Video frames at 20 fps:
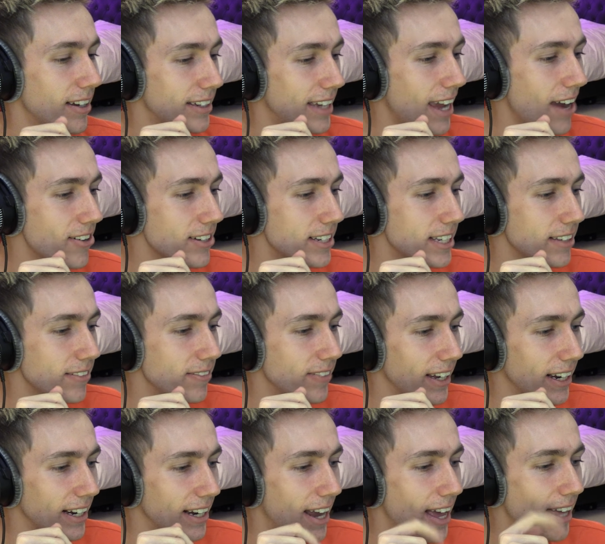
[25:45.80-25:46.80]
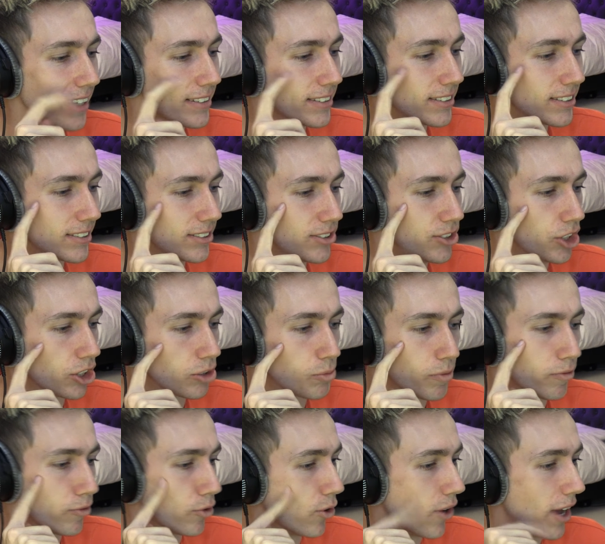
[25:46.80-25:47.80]
Guarantee Vik lands just
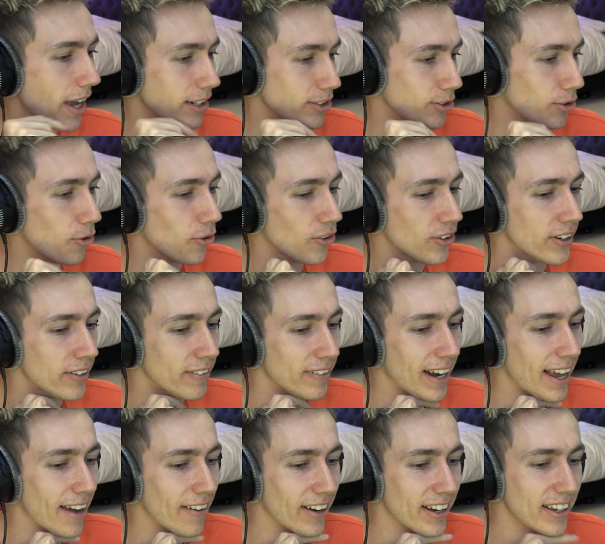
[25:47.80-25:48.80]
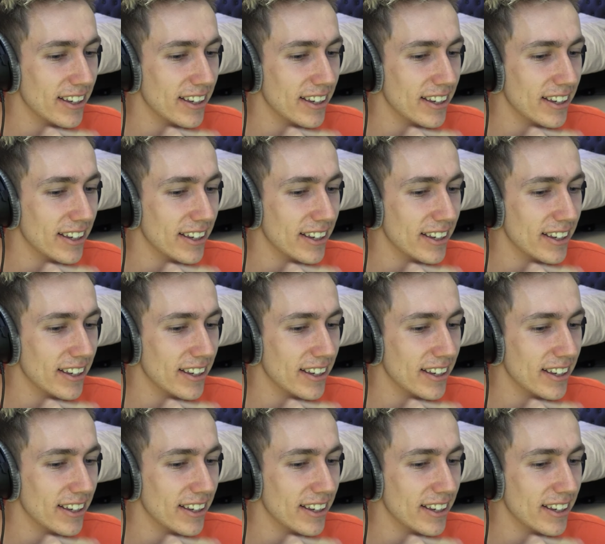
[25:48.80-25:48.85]
before extraordinary Larry.